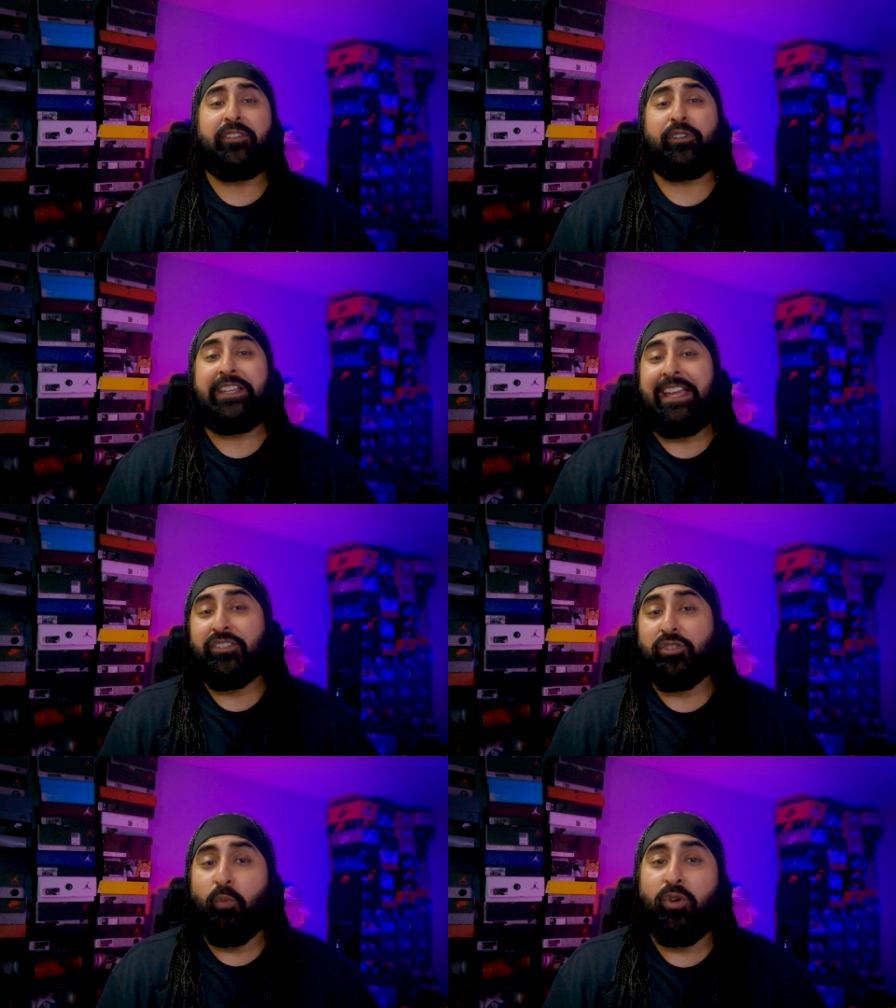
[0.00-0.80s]
feet for the
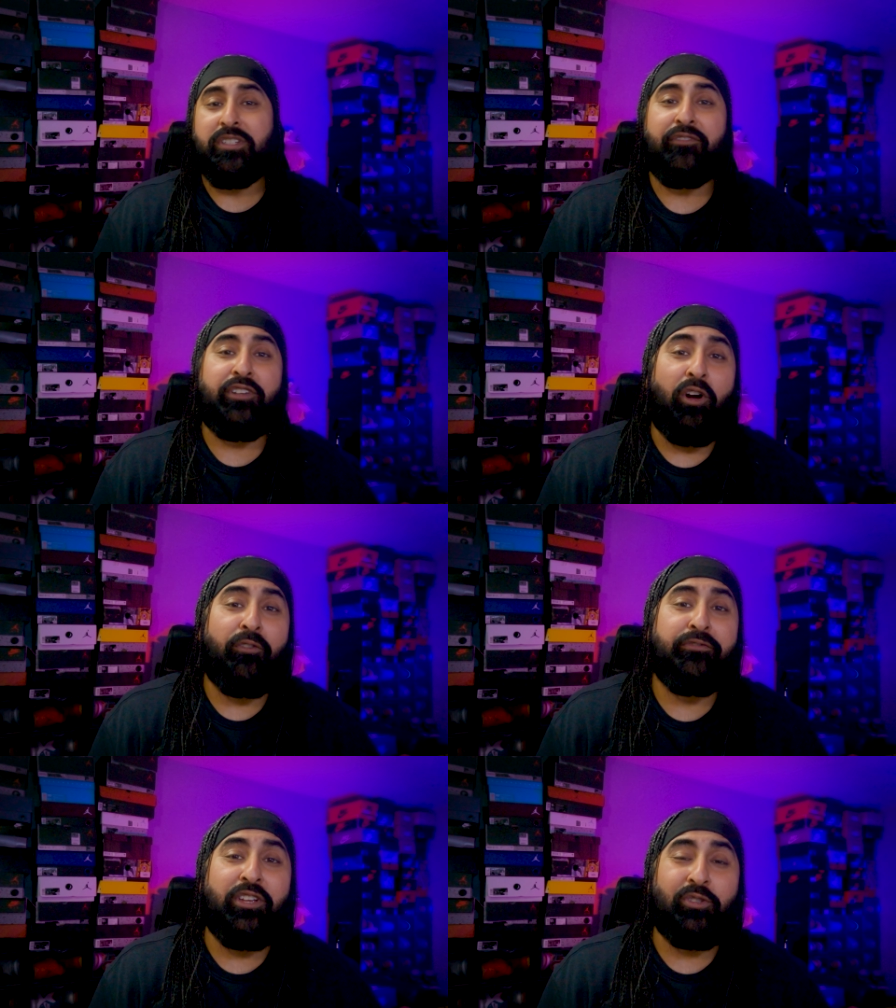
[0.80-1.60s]
end, so watch out for the
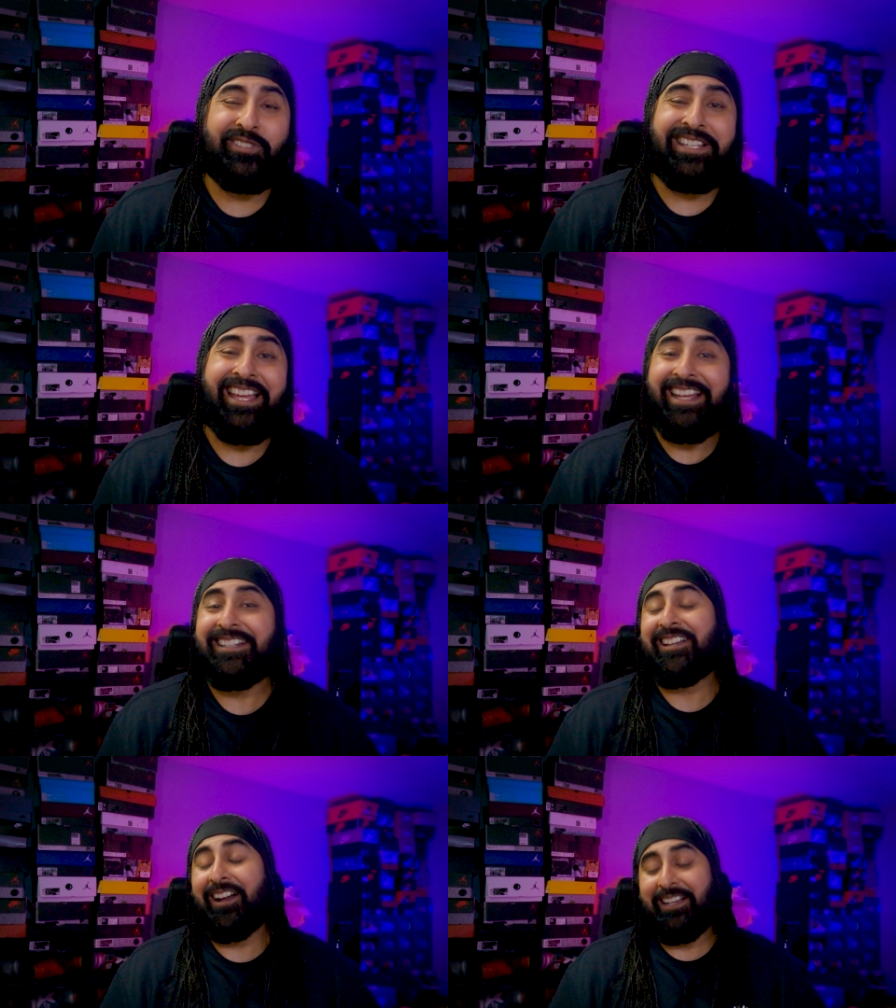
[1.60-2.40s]
on feet to the
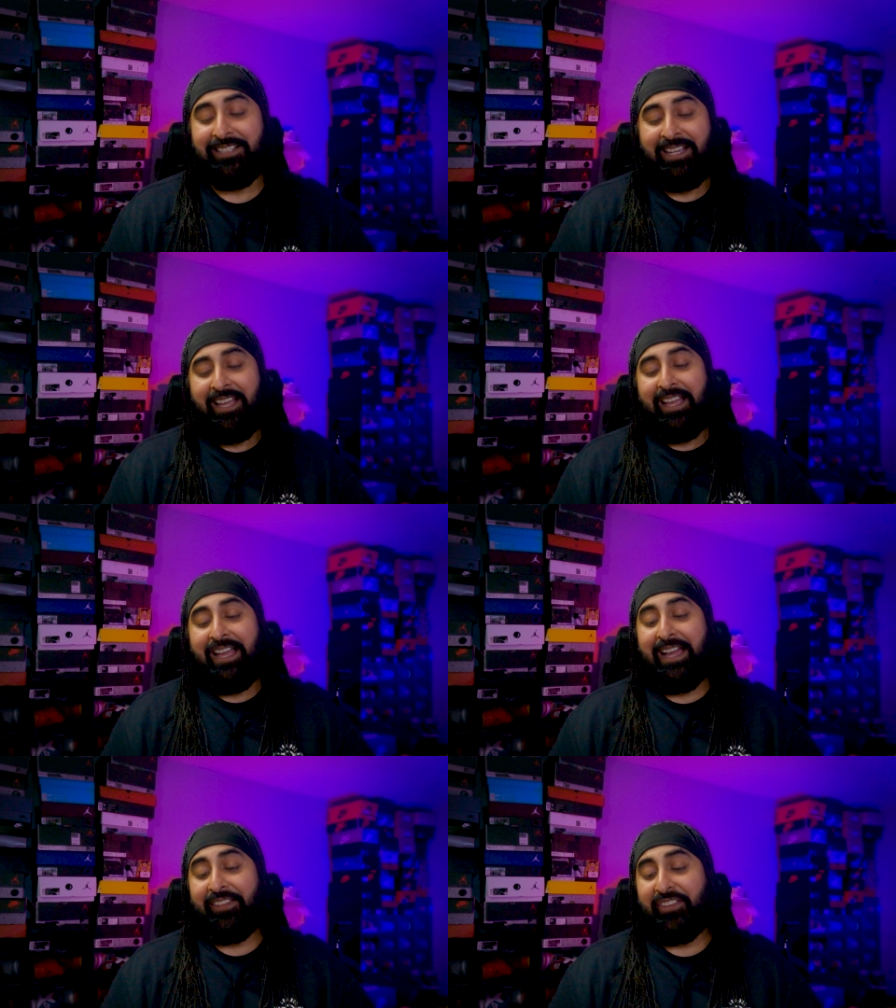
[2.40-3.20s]
end, guys.
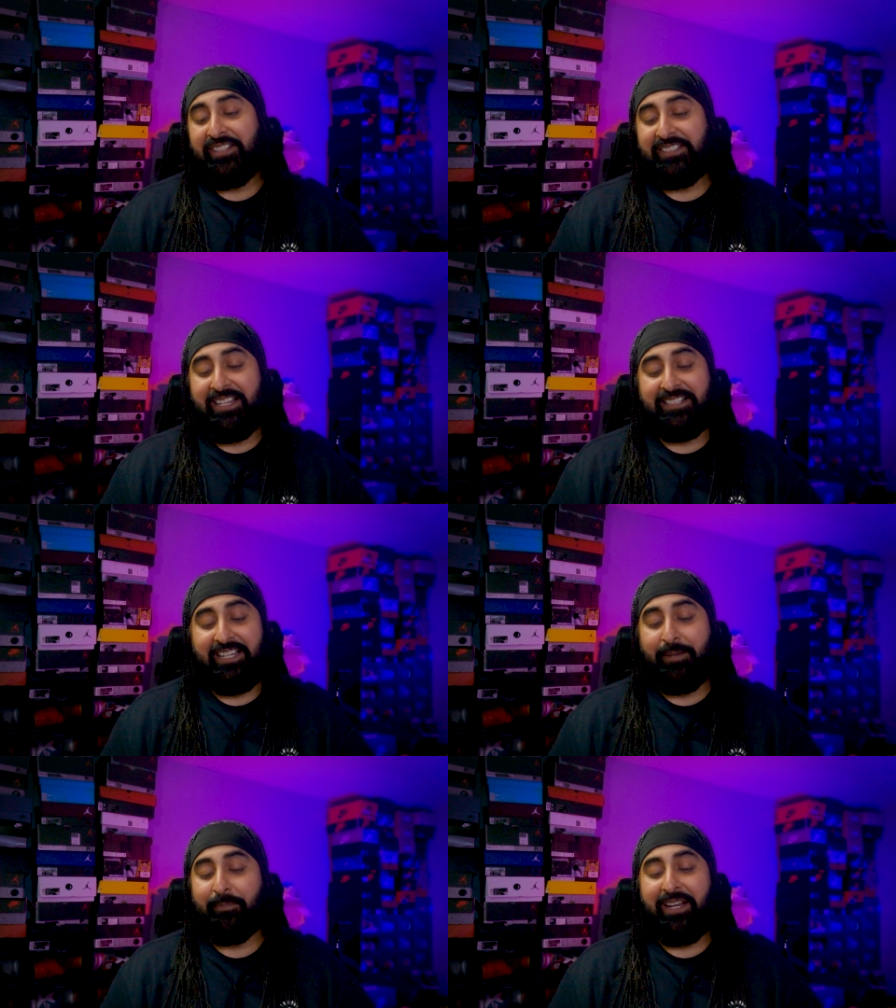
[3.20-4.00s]
And this is
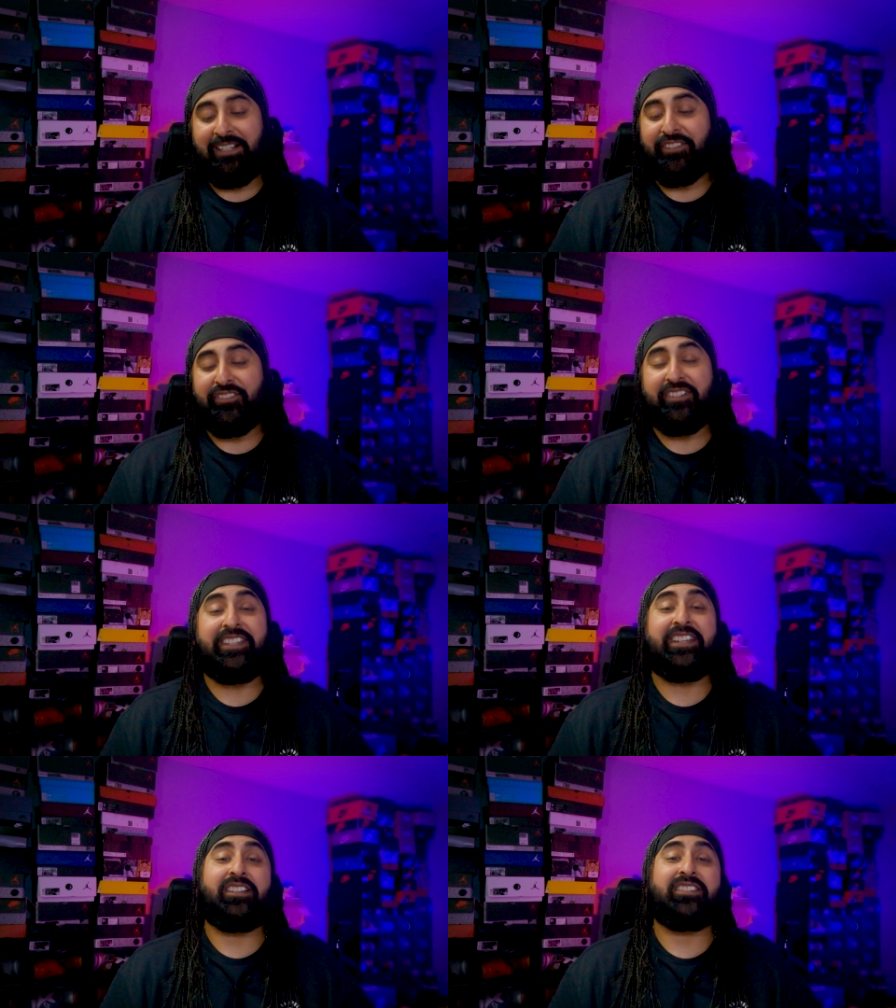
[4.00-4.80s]
a magnificent
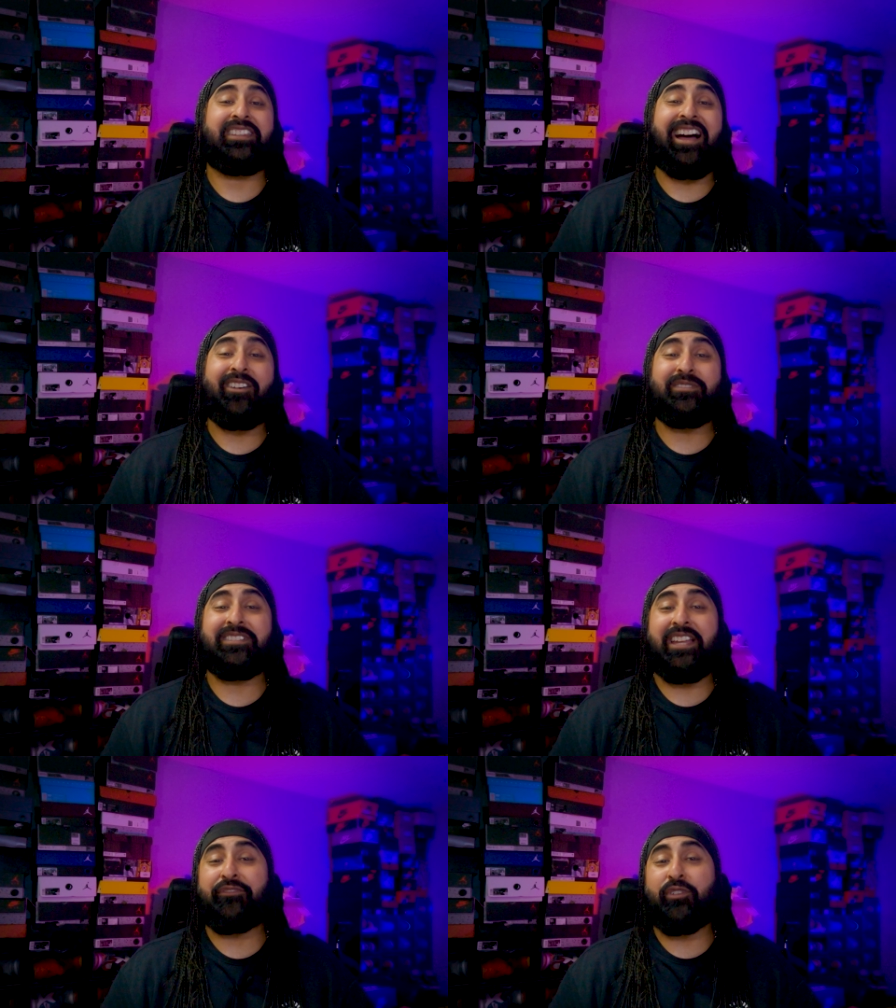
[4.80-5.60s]
sneaker. I would
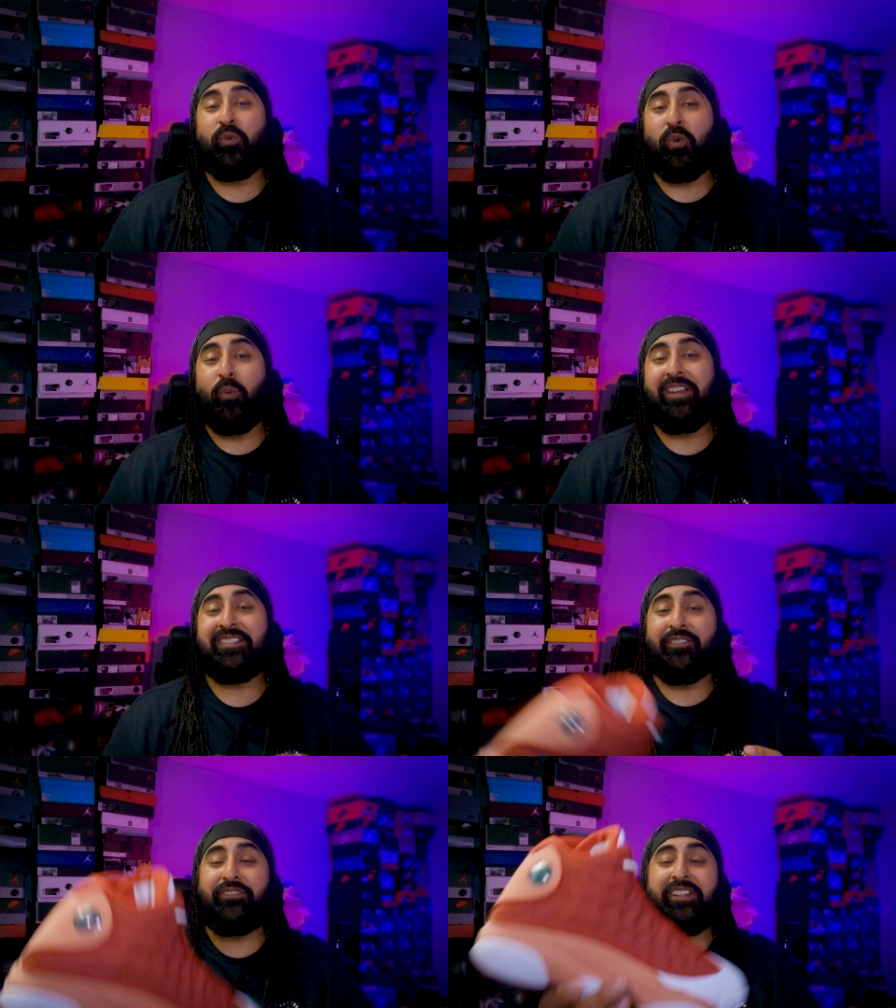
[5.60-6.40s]
say if you want to
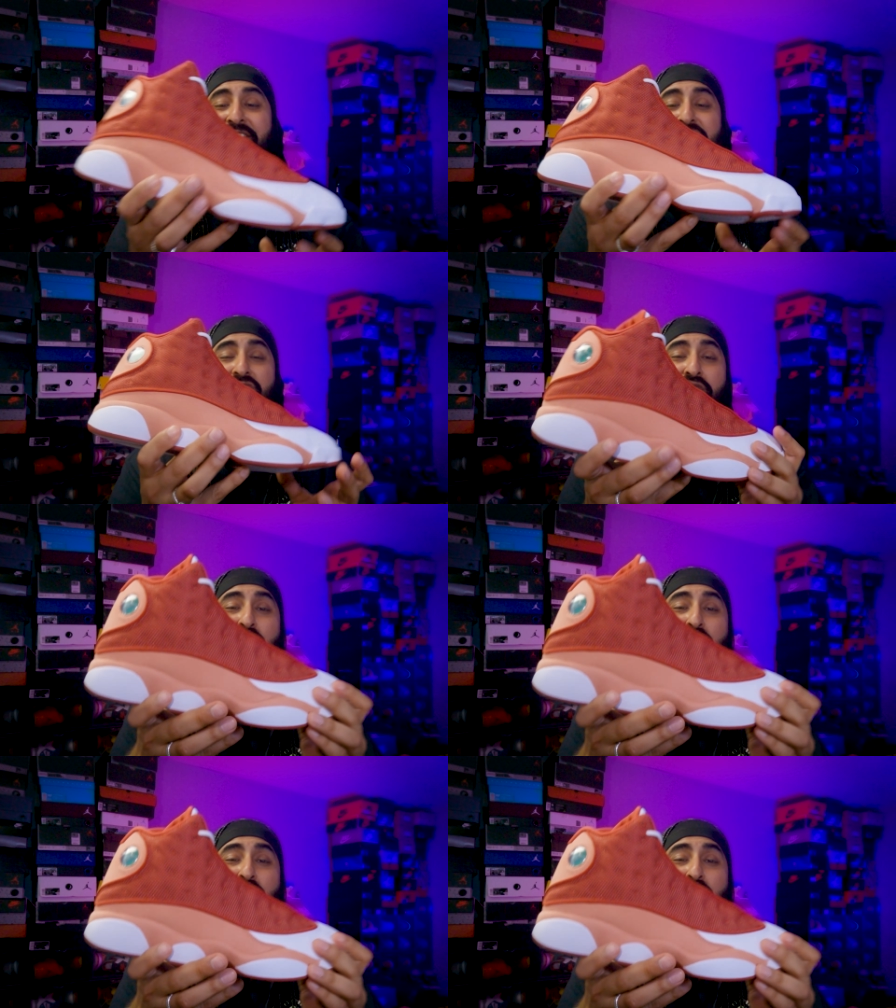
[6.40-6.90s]
wear something like this,